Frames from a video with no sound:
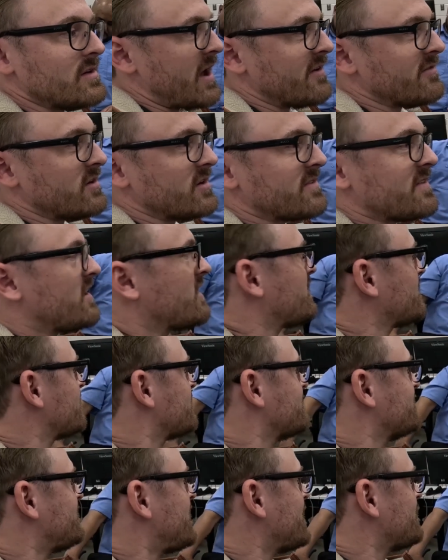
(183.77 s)

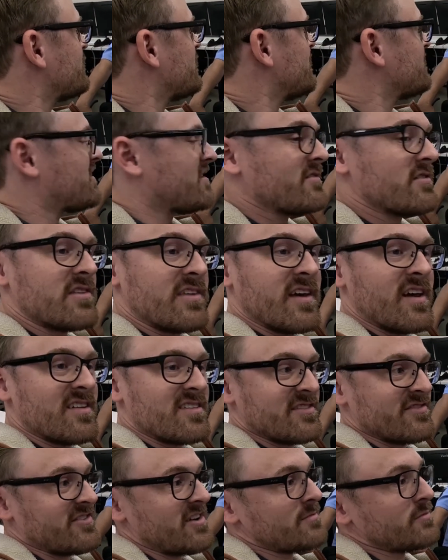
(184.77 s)
Everything vibrates. Everything
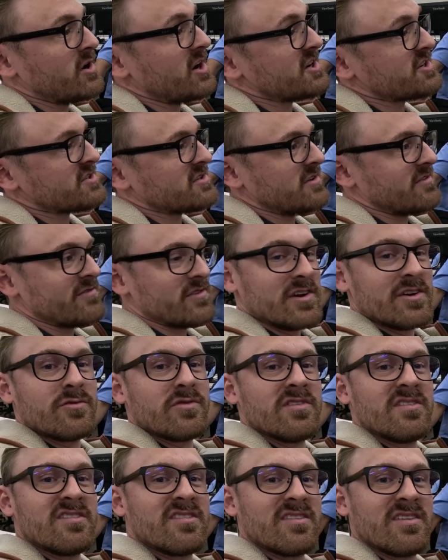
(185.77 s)
has a vibration, a
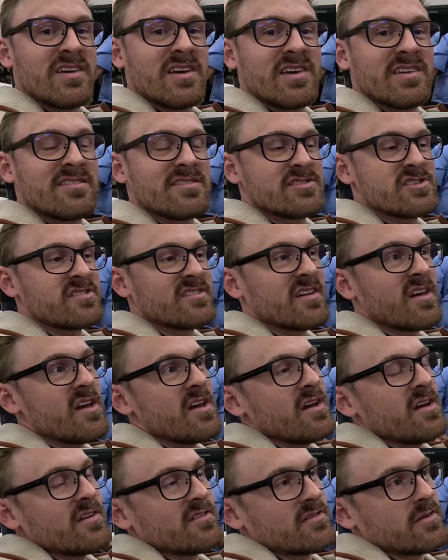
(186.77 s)
frequency. It's just
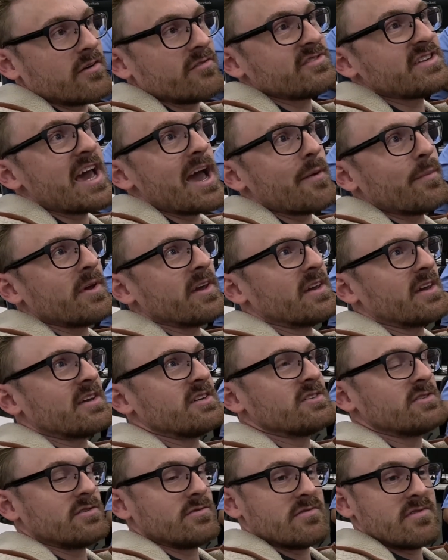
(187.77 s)
sort of tapping
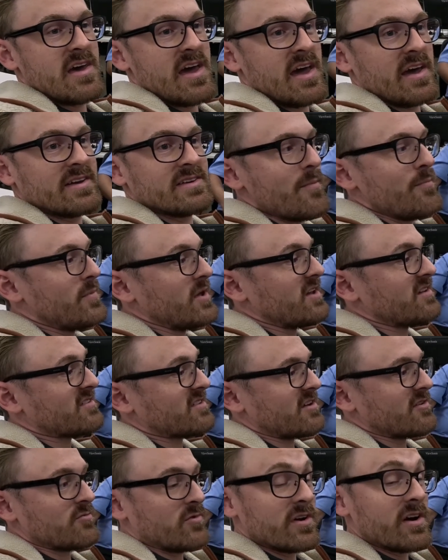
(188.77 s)
into that
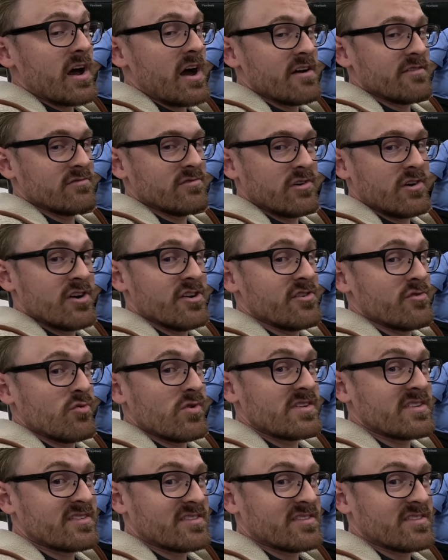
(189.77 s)
based on what I've learned with